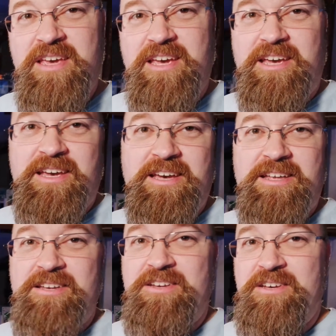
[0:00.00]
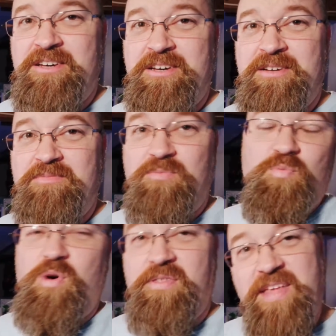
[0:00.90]
and, uh,
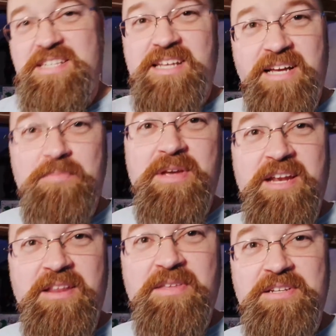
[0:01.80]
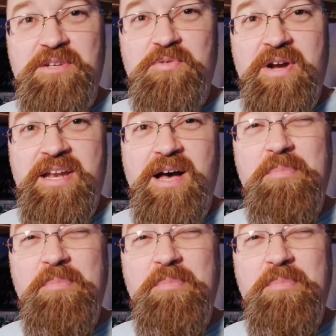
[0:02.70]
well, that's not going to mean anything to you right now,